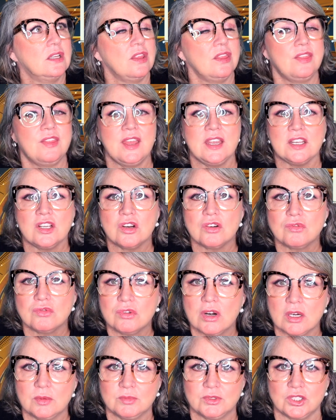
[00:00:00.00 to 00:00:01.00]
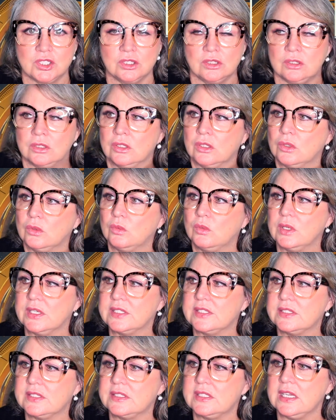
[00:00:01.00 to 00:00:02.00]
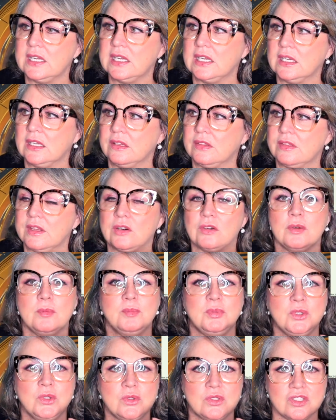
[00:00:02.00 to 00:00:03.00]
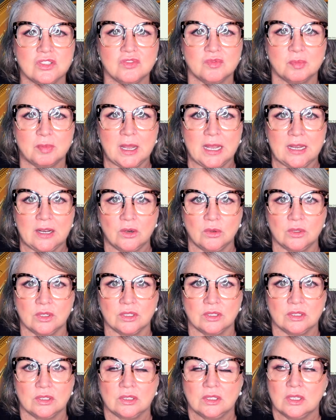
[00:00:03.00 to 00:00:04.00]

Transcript: their corruption. We're seeing their abuse of power.